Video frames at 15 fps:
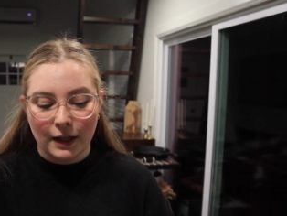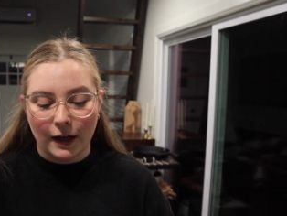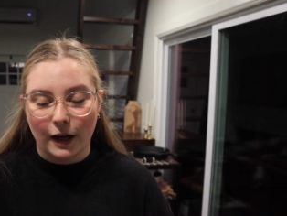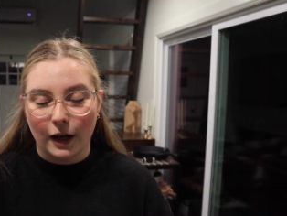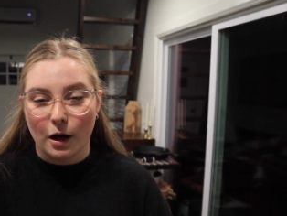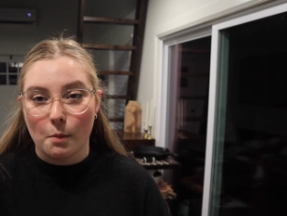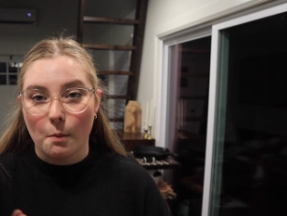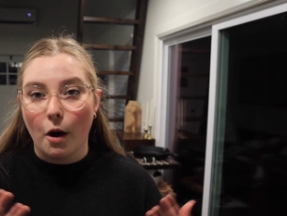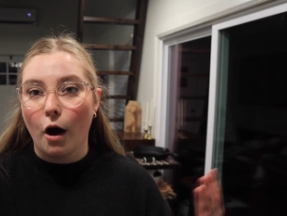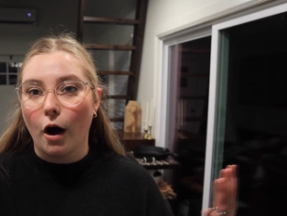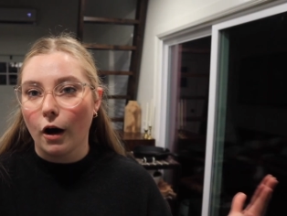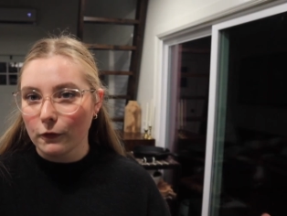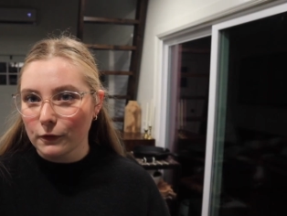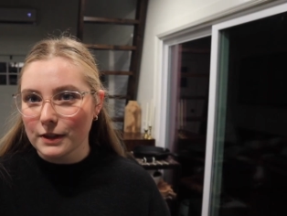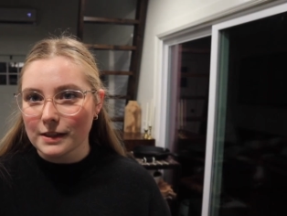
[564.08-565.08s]
Um,
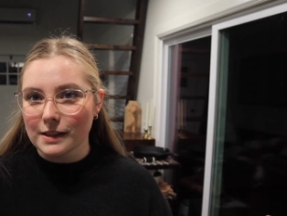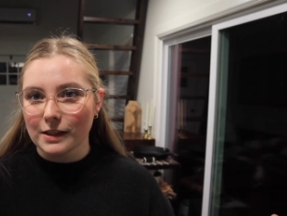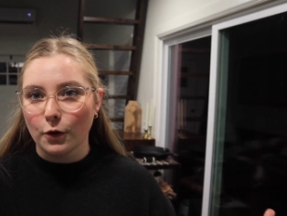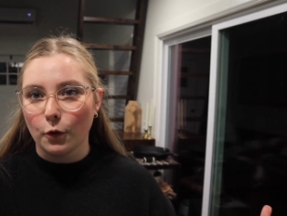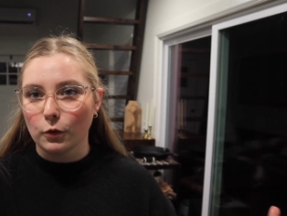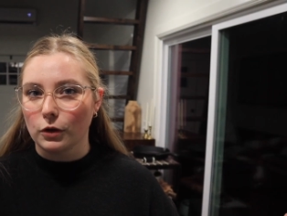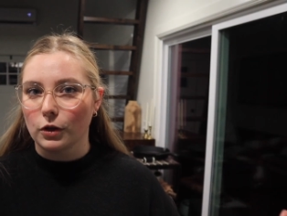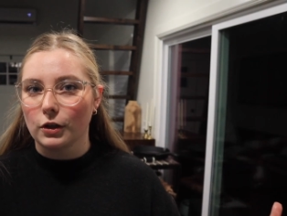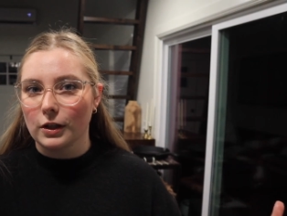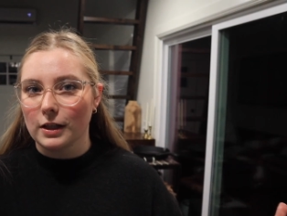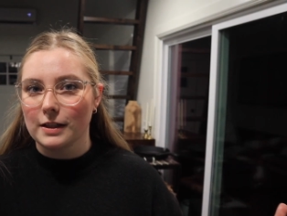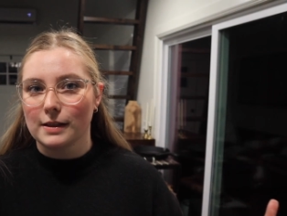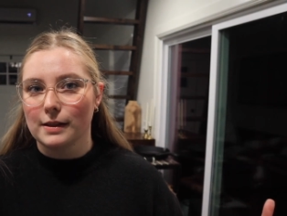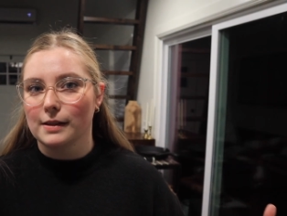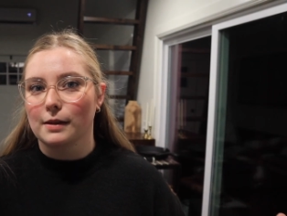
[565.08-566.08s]
obviously Whole
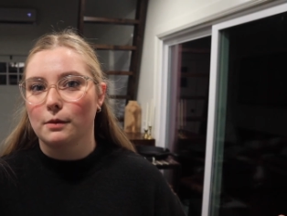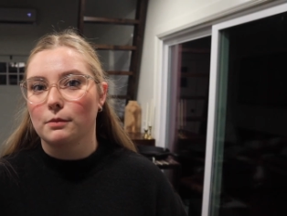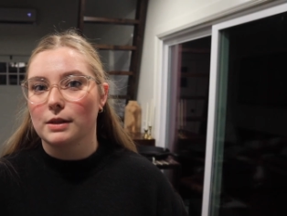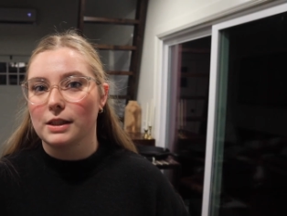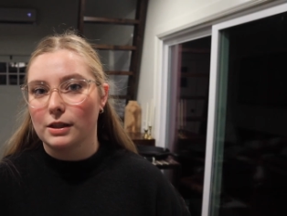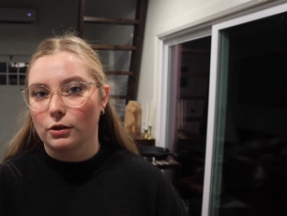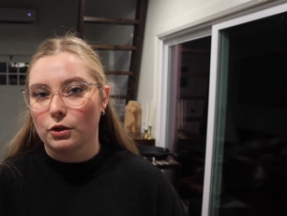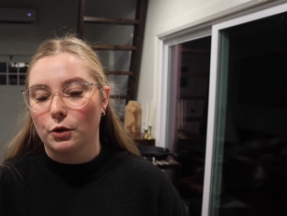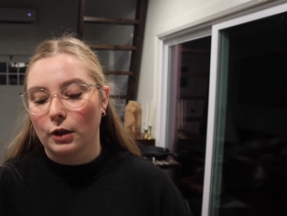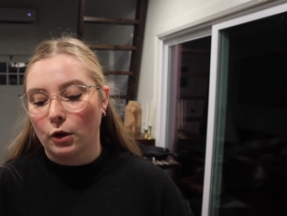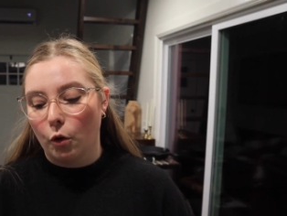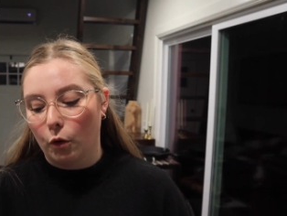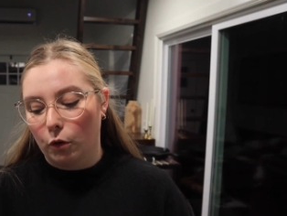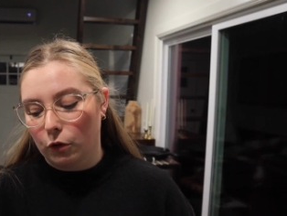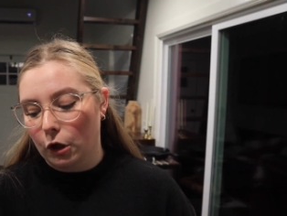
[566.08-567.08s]
30 since I'm still doing
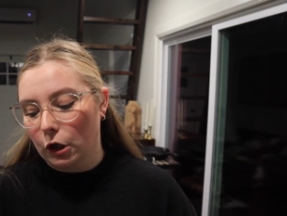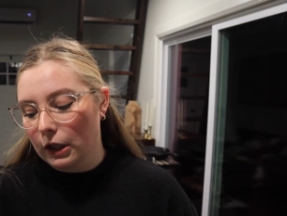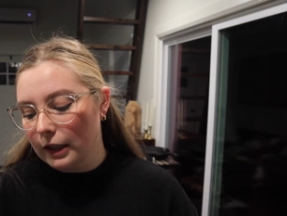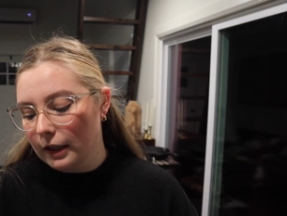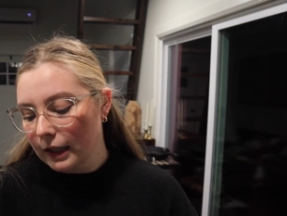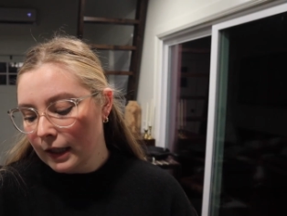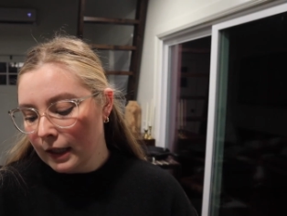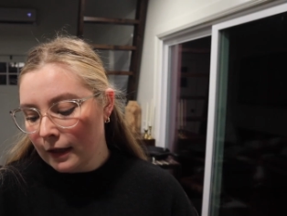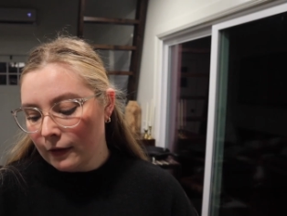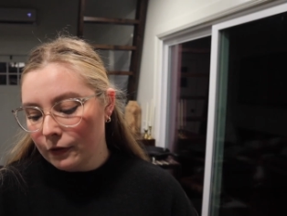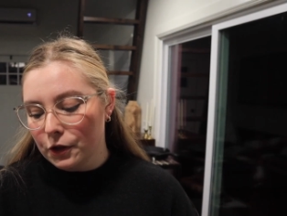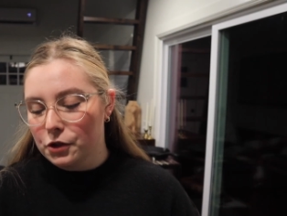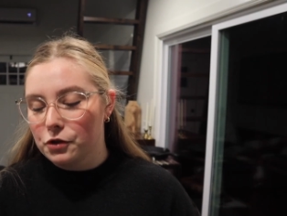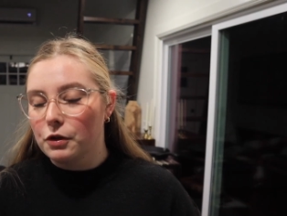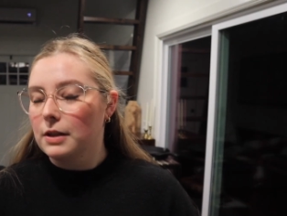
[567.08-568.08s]
Whole 30,
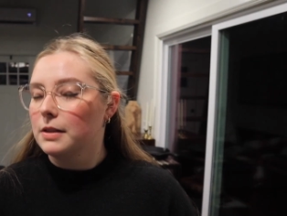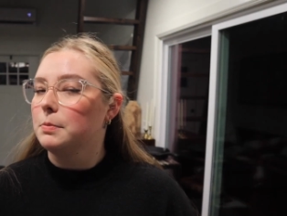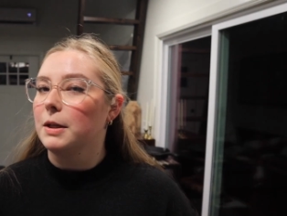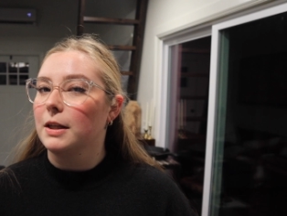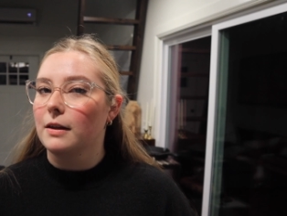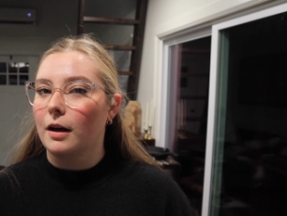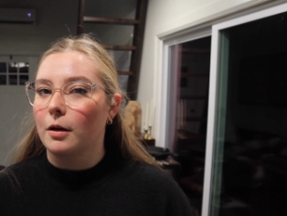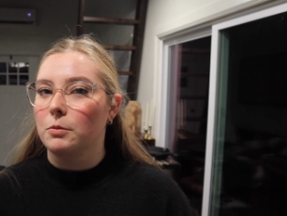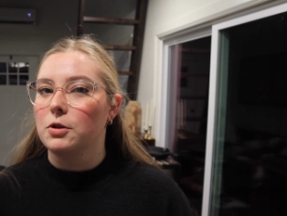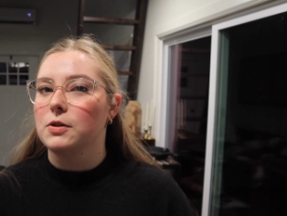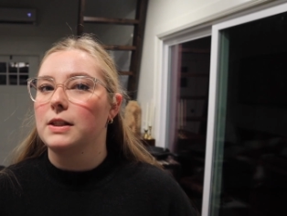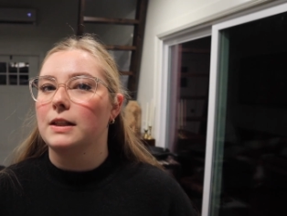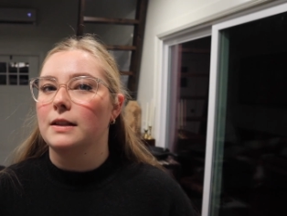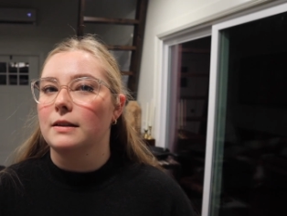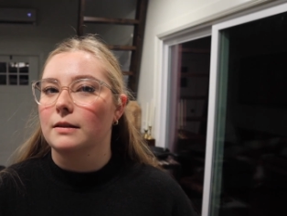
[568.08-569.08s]
this recipe that I'm
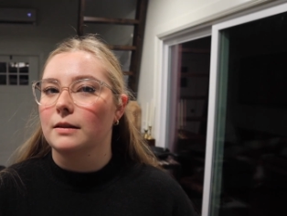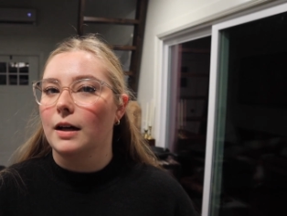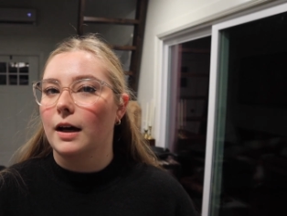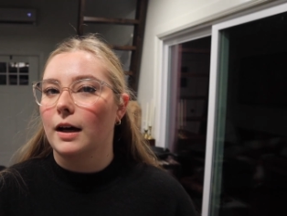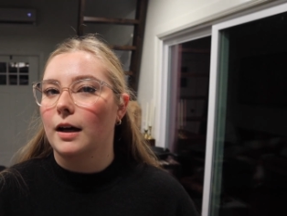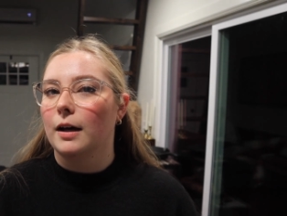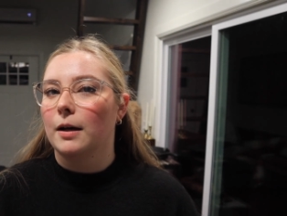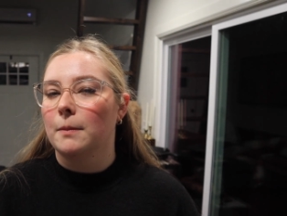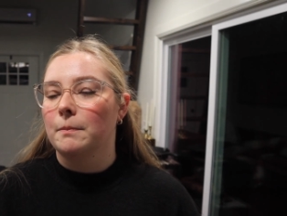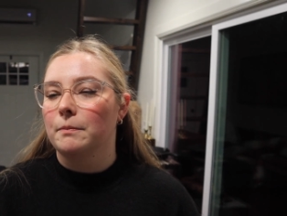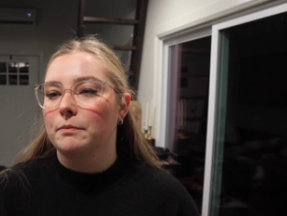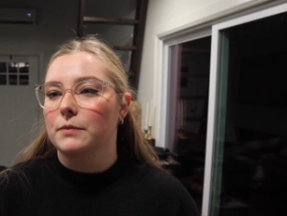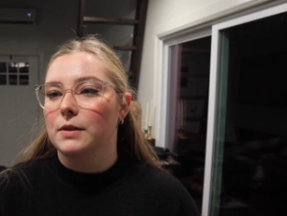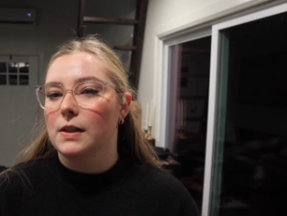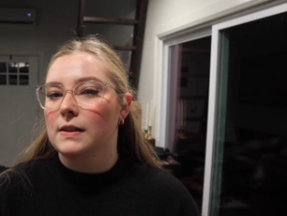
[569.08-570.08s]
using
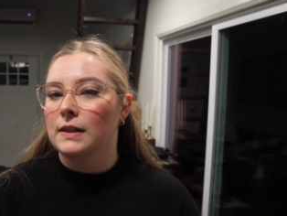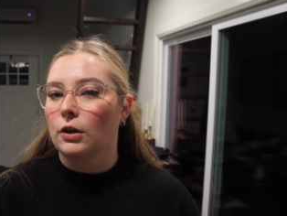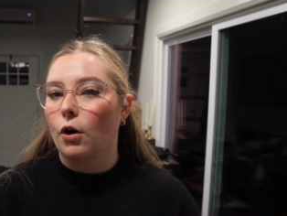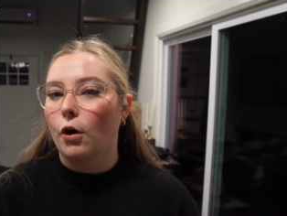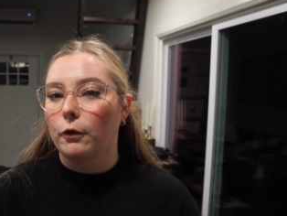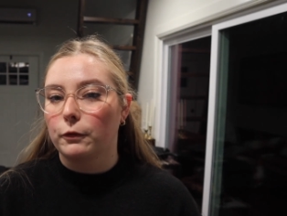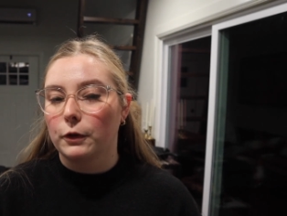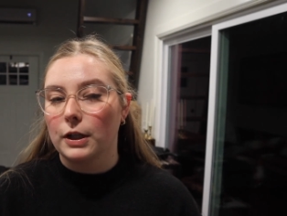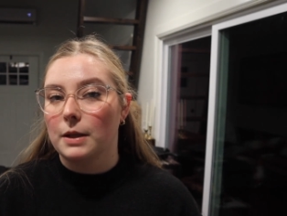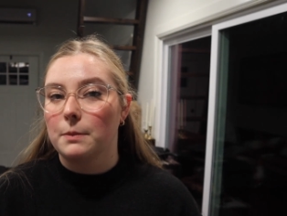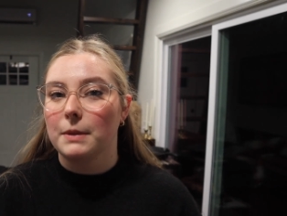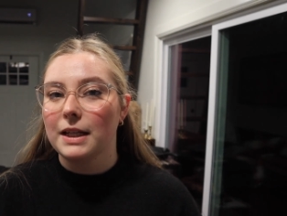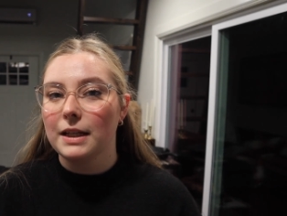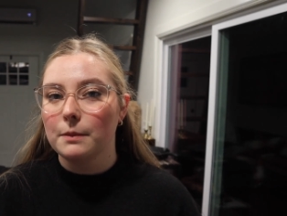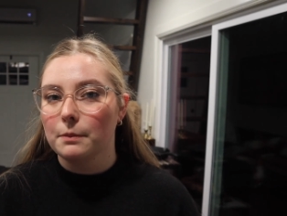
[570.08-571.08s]
um, doesn't call for any
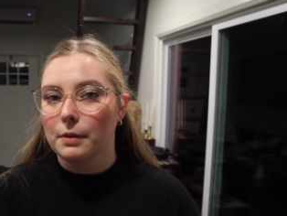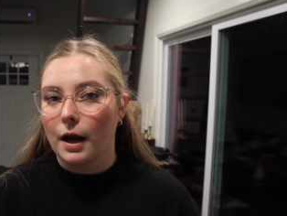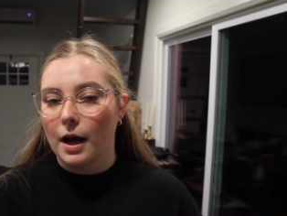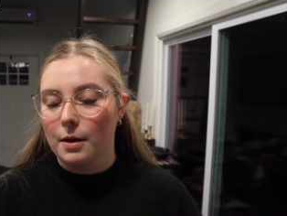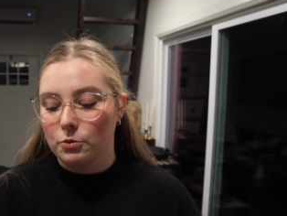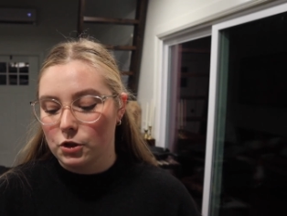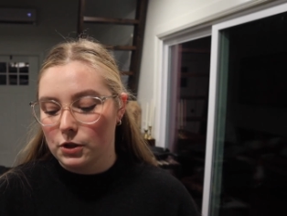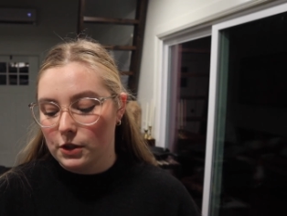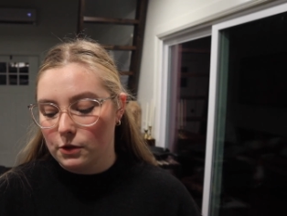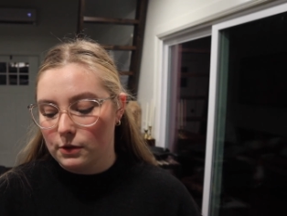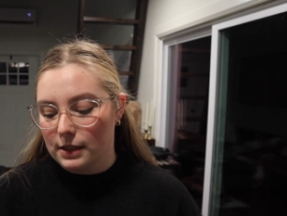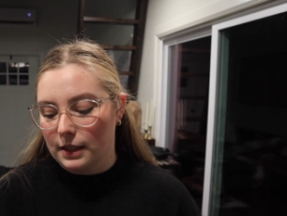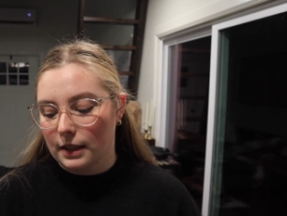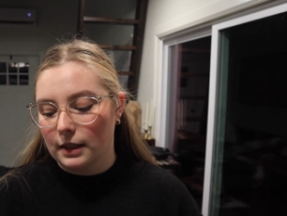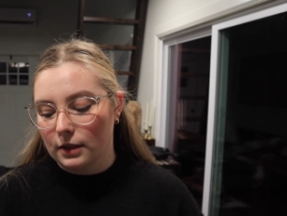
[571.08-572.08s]
meat, but I'm just
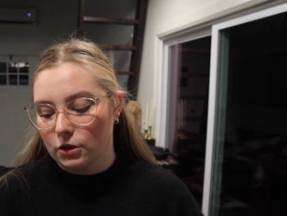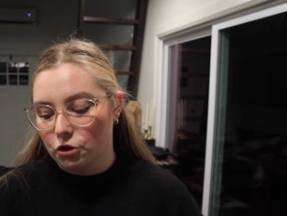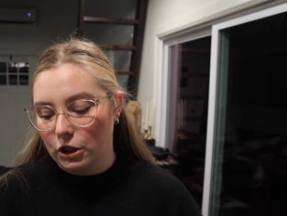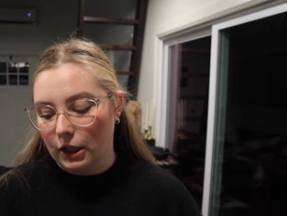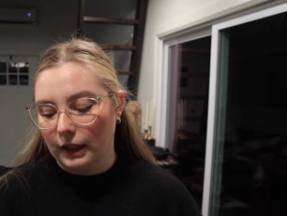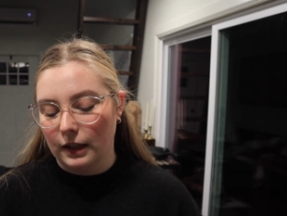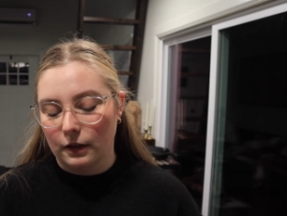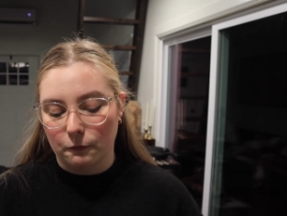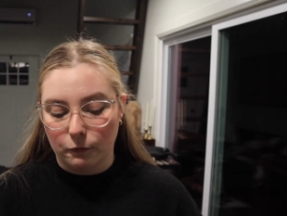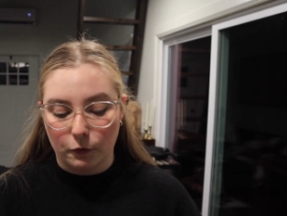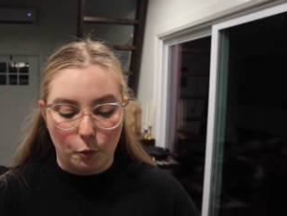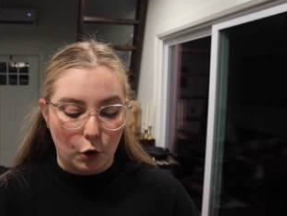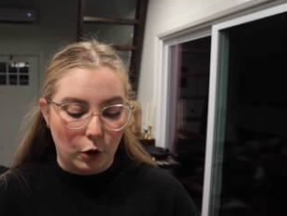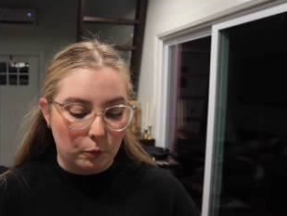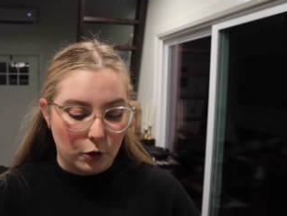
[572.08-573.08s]
using chicken for
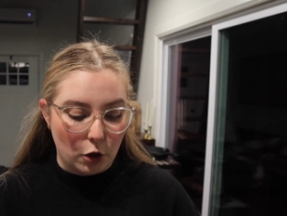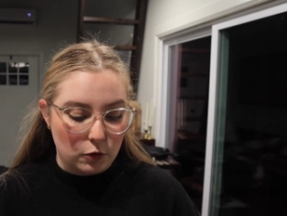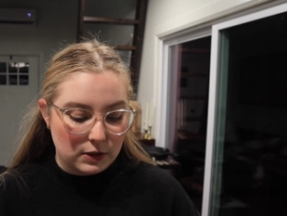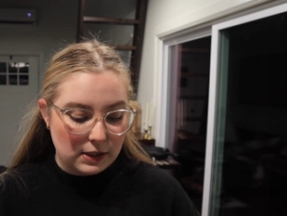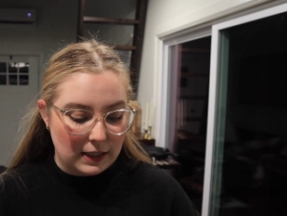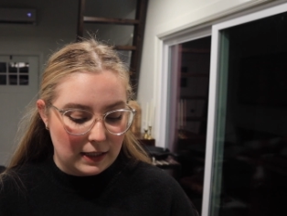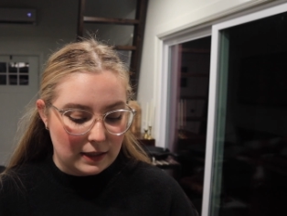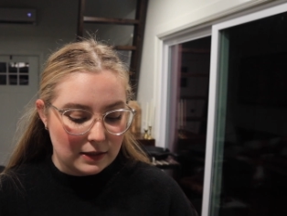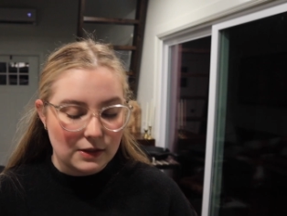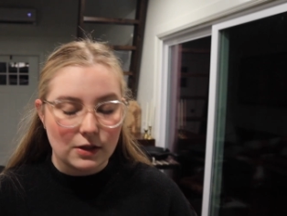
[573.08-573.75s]
more protein.